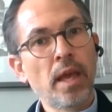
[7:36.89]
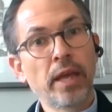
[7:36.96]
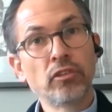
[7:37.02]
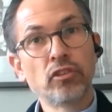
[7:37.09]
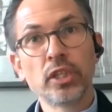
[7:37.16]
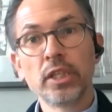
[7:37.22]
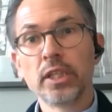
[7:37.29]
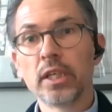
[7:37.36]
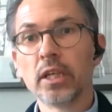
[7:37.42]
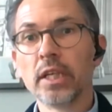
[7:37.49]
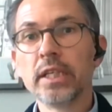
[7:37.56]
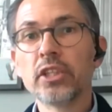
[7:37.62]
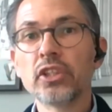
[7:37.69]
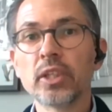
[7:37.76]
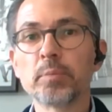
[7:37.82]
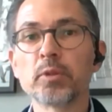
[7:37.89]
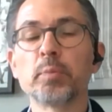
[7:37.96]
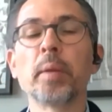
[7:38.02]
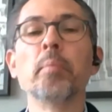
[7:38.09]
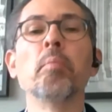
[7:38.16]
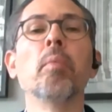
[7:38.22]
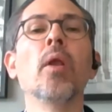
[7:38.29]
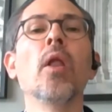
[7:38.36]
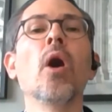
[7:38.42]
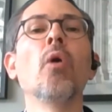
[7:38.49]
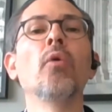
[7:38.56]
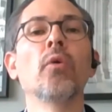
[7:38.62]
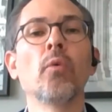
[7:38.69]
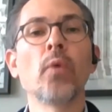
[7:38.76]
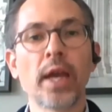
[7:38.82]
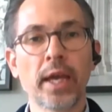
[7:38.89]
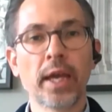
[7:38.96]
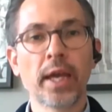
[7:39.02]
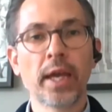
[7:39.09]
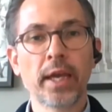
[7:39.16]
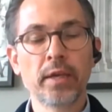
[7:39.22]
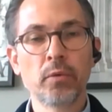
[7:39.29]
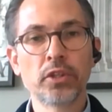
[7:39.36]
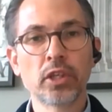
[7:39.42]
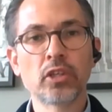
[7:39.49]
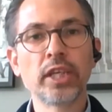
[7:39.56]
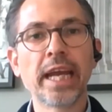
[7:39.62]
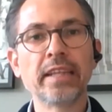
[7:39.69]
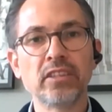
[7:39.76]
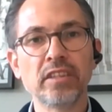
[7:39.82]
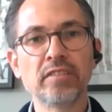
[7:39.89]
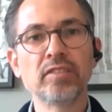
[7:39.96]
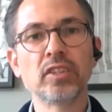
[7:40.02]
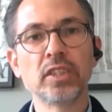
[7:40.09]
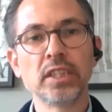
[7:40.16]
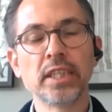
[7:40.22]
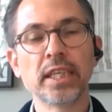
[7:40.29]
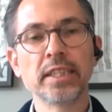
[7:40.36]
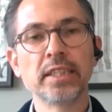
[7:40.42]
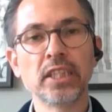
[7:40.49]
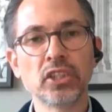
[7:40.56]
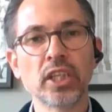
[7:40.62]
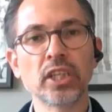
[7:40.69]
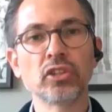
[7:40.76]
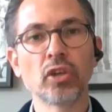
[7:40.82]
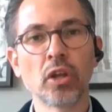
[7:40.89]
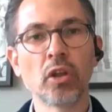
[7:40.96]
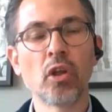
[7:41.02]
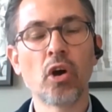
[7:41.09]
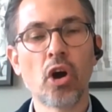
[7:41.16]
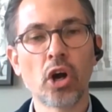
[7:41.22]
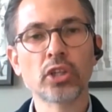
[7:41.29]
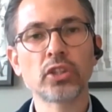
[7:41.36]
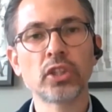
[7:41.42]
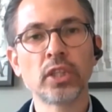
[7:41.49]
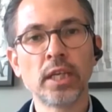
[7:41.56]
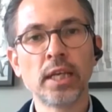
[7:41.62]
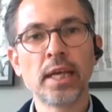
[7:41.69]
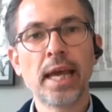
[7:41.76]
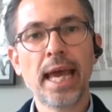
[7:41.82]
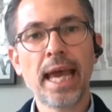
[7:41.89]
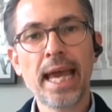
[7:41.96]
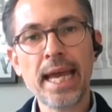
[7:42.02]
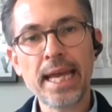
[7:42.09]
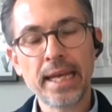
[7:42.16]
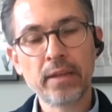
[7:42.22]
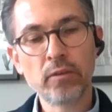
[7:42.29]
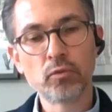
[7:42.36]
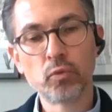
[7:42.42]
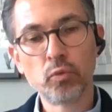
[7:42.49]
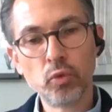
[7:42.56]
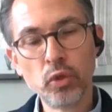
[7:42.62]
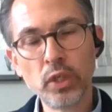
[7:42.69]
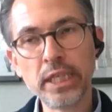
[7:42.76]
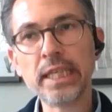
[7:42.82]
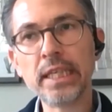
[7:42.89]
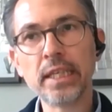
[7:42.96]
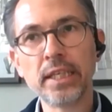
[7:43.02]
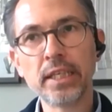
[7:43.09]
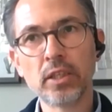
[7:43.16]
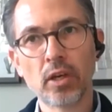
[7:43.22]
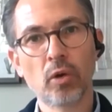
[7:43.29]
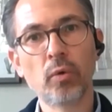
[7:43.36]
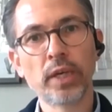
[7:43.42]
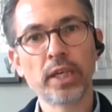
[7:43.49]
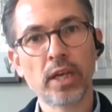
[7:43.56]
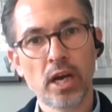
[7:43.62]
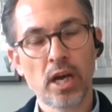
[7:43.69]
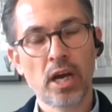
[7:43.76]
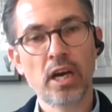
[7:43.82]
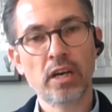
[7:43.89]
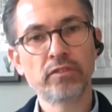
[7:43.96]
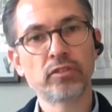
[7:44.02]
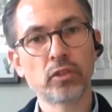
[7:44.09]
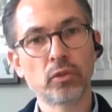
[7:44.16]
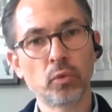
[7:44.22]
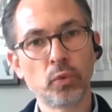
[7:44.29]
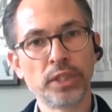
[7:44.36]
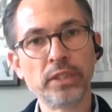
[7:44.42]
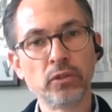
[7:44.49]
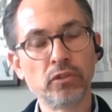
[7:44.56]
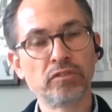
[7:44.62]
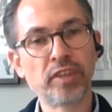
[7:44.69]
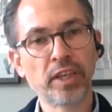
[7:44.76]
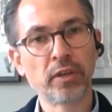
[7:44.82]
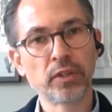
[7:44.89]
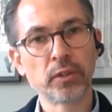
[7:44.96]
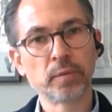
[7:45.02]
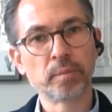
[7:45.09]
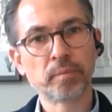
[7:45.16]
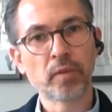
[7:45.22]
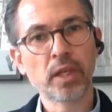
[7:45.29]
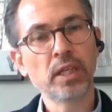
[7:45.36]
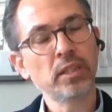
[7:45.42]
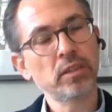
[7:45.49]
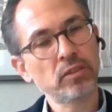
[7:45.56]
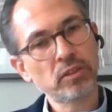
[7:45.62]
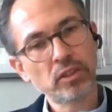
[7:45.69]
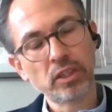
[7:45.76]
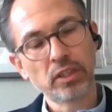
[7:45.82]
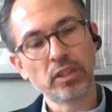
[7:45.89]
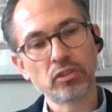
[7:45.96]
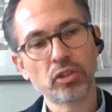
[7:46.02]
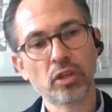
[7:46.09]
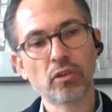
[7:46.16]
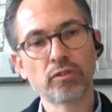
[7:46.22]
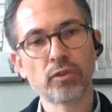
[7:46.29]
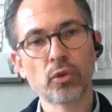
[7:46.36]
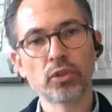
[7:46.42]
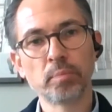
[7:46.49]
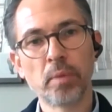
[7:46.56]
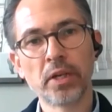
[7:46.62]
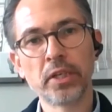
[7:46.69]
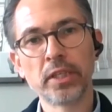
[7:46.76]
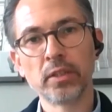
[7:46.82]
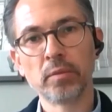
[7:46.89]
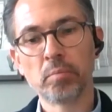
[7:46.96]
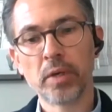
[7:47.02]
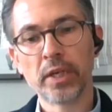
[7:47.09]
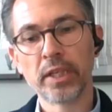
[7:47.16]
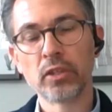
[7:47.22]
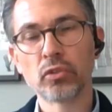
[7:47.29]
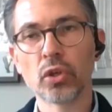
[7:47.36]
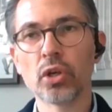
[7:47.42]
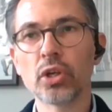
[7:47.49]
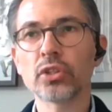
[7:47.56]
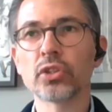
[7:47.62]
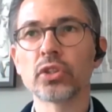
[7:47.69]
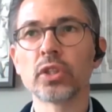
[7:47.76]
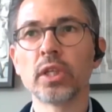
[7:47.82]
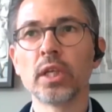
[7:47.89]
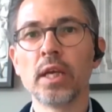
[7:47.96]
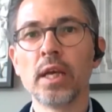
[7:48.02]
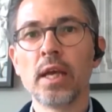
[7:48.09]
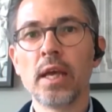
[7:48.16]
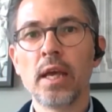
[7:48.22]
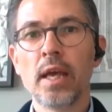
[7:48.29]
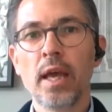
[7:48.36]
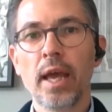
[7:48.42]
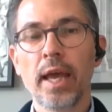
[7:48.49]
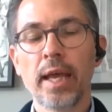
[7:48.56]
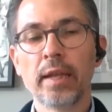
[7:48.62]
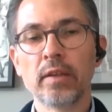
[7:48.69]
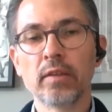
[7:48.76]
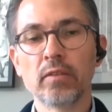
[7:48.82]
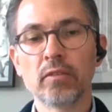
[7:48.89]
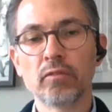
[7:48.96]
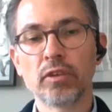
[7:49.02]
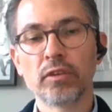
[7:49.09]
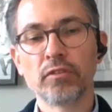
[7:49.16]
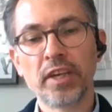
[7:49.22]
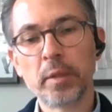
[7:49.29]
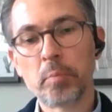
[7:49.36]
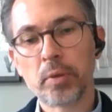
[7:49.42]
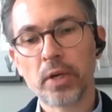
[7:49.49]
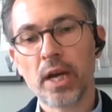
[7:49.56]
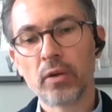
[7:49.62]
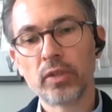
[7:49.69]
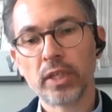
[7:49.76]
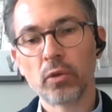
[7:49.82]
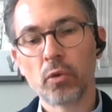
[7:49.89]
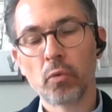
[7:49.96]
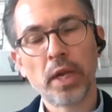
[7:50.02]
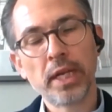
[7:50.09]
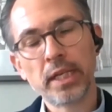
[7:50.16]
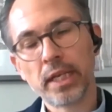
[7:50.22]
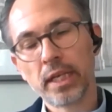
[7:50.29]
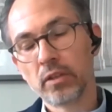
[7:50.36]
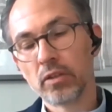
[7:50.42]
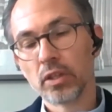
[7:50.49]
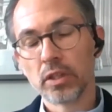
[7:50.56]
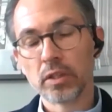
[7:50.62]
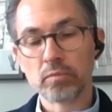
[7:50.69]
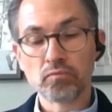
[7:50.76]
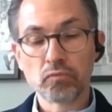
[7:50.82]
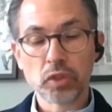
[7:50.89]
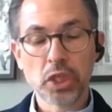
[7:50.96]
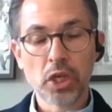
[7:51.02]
And senior leadership has been blown away with the creativity that this has unlocked and really going after real value. Yeah? So of course, money talks. And we're very proud that already in the